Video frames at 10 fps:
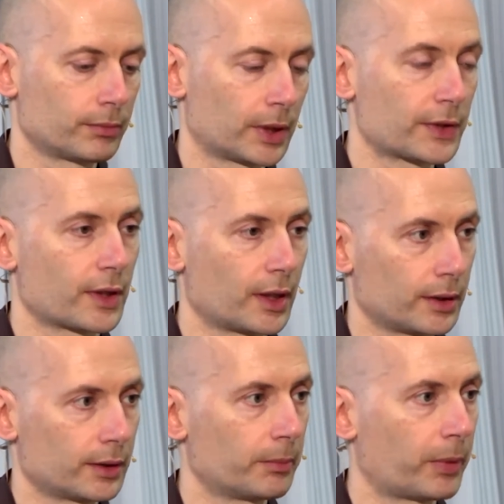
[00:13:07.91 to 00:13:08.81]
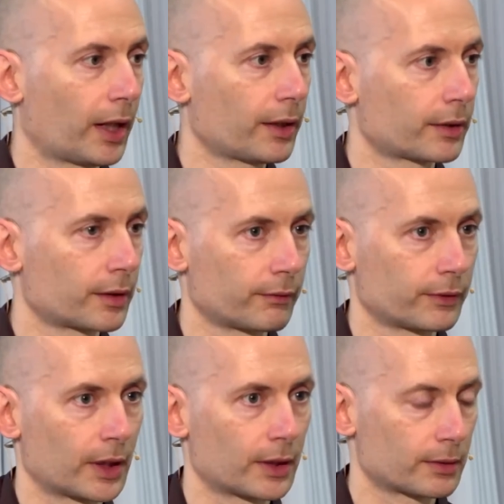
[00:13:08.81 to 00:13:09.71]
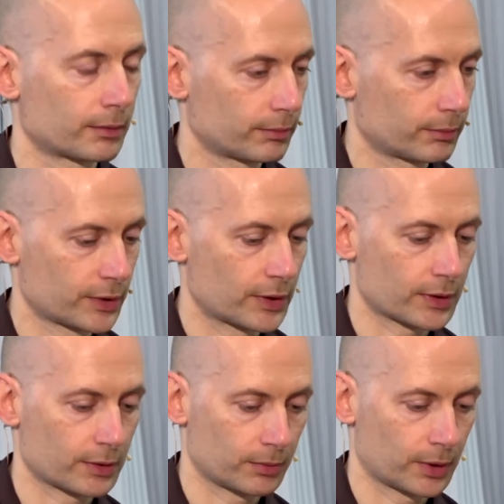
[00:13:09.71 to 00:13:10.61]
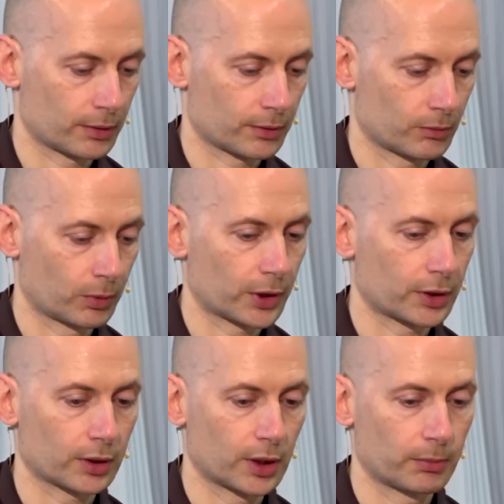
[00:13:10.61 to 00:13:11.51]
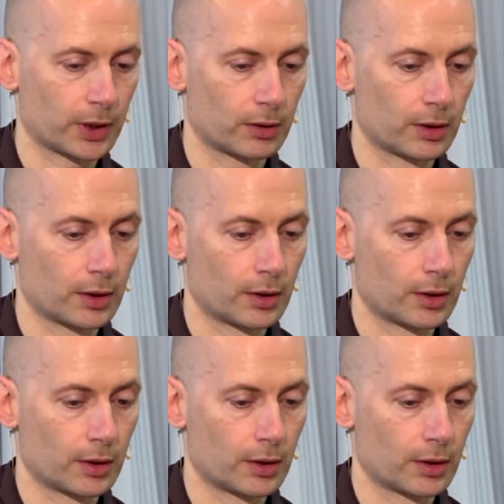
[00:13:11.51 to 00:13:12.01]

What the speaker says: let's say the breath, that since that's what we are talking about.